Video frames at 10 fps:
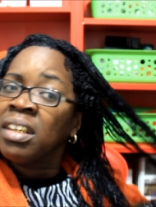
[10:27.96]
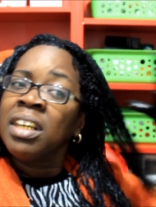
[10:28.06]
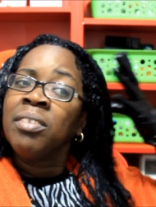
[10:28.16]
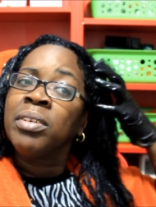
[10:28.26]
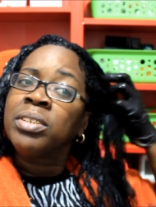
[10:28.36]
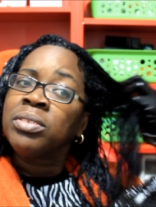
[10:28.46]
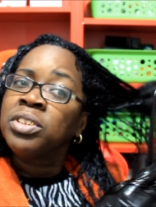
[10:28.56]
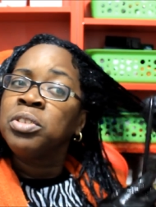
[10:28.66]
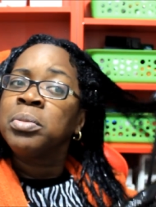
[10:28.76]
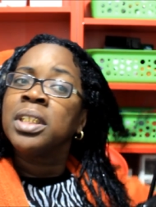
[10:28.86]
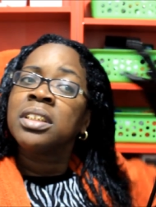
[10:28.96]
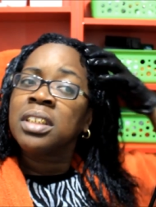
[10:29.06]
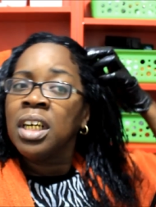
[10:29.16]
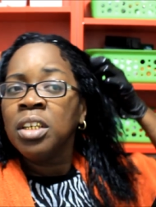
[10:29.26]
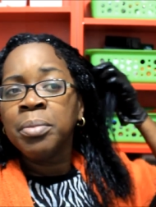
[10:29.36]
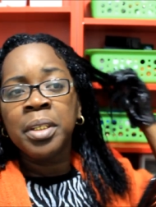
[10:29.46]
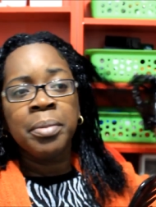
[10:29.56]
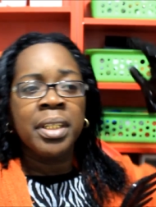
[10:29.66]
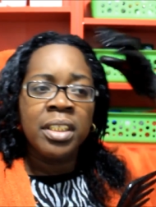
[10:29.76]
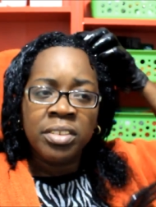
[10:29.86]
I don't want to do too much combing it,
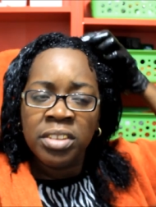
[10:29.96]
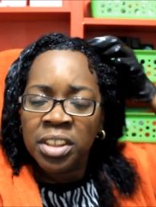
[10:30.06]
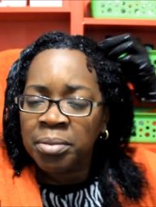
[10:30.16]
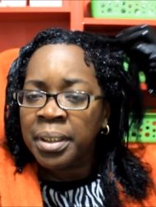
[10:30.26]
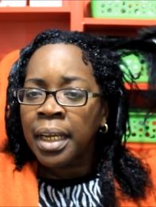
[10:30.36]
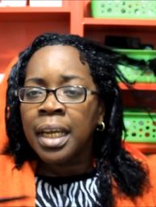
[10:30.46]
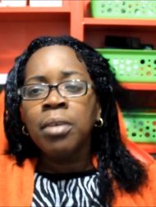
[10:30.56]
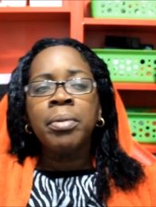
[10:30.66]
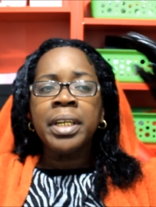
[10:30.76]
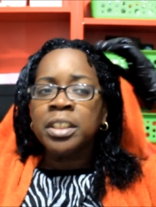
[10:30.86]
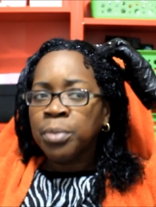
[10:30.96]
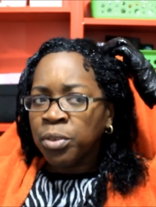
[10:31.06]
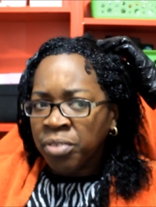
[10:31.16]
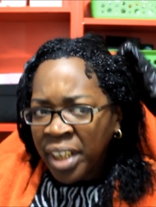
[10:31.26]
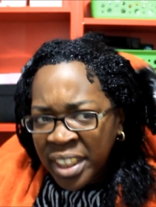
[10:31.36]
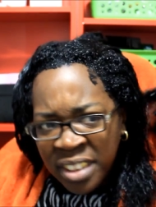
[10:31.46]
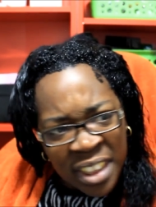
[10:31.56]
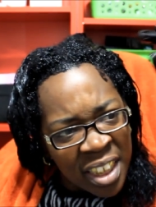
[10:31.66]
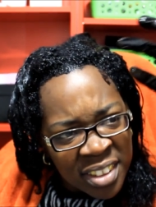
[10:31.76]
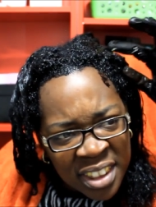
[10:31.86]
because you know when your hair wet, it's more fragile.
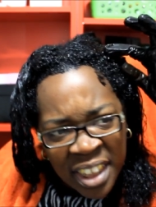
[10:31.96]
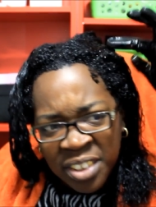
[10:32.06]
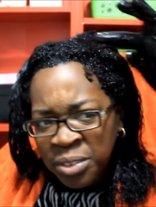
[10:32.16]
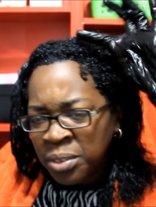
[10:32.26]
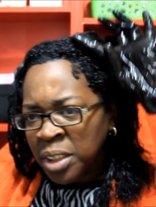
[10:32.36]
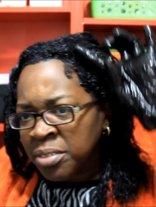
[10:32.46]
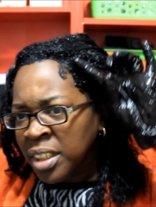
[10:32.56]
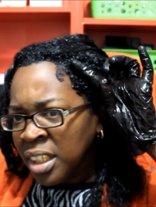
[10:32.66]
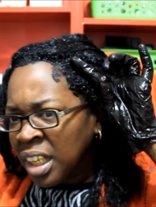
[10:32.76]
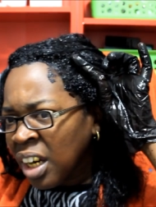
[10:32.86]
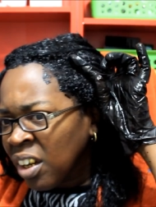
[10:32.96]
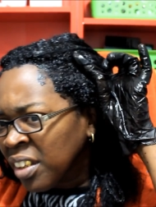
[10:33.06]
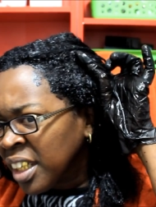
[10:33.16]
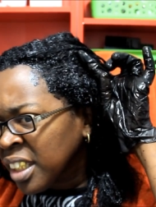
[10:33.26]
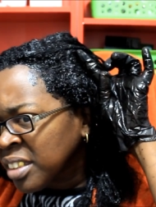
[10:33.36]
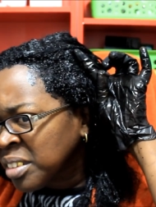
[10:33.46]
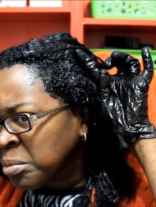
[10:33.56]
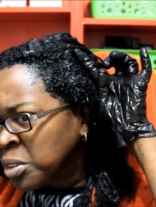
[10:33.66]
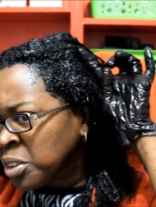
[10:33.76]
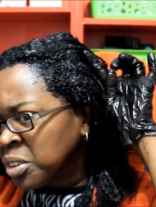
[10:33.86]
Y'all see that new growth? All that,
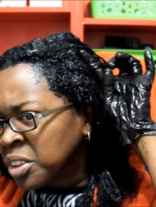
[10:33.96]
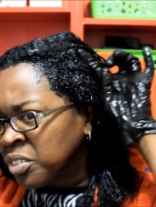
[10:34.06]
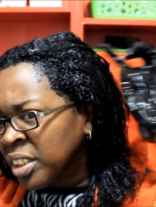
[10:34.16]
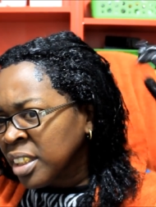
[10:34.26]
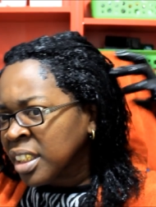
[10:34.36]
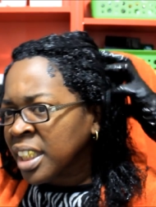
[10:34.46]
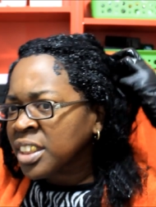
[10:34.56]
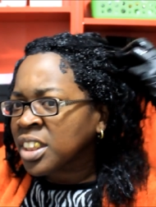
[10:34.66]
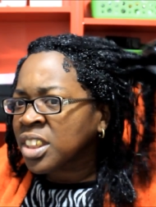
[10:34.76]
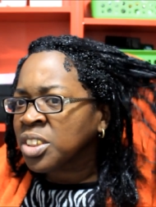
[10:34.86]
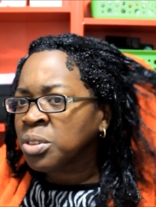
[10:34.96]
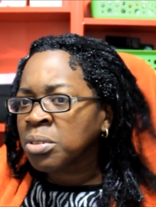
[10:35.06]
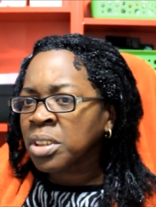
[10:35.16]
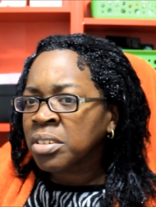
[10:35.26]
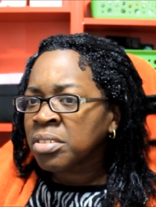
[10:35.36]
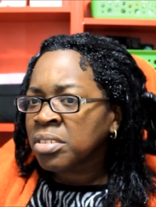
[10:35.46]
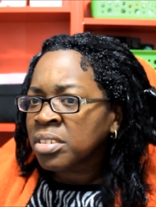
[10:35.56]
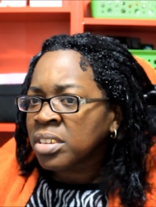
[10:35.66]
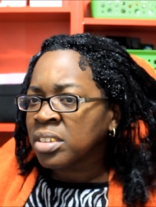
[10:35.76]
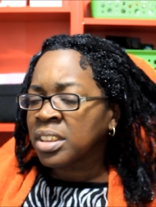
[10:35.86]
those curls right there, that's just new growth.
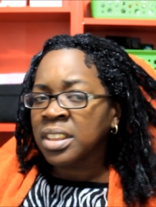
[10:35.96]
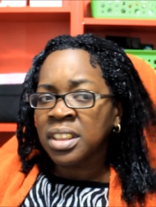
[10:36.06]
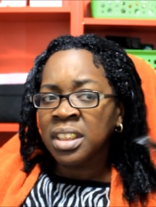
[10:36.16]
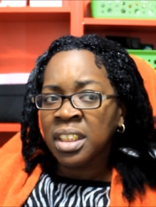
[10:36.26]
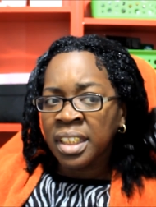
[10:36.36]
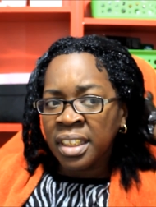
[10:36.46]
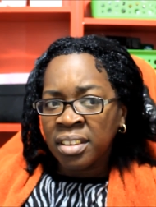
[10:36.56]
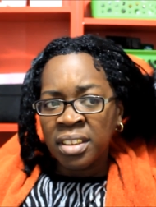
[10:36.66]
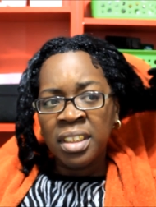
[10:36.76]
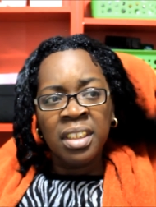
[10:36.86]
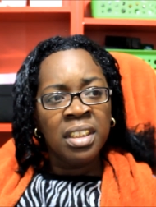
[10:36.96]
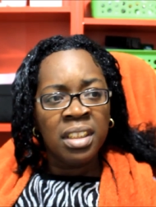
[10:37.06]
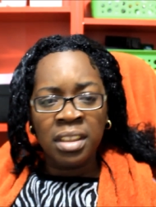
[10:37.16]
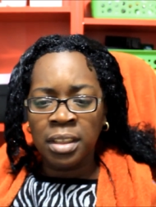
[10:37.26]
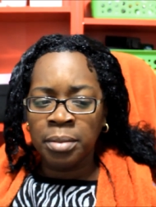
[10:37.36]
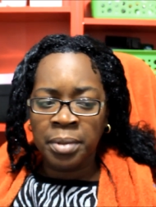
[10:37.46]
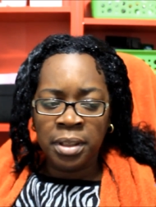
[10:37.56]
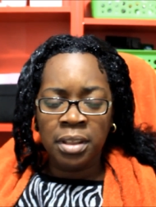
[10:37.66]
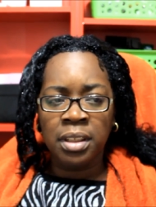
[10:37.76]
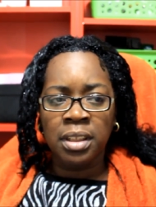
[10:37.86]
You can see it now. Um, I
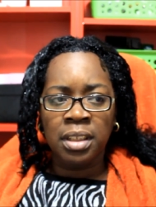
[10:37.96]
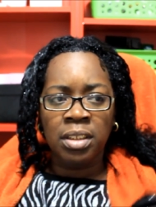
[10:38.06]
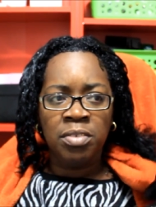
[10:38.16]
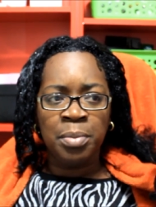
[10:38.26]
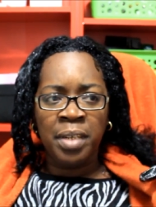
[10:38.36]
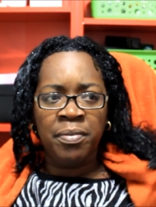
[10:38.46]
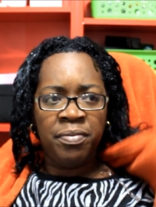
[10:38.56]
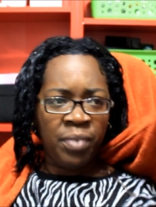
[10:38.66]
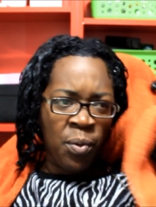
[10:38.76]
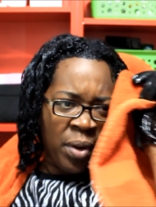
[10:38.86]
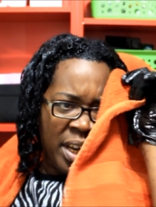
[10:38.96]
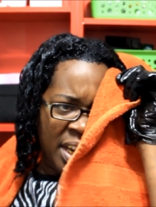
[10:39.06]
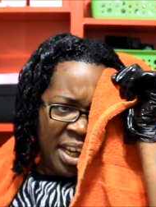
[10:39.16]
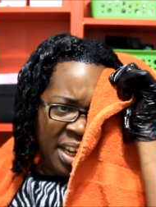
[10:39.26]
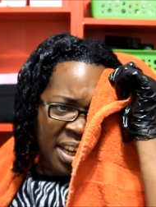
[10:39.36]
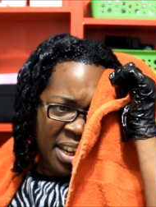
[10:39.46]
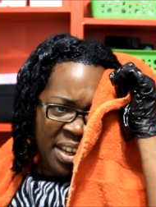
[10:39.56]
need to get that off my forehead.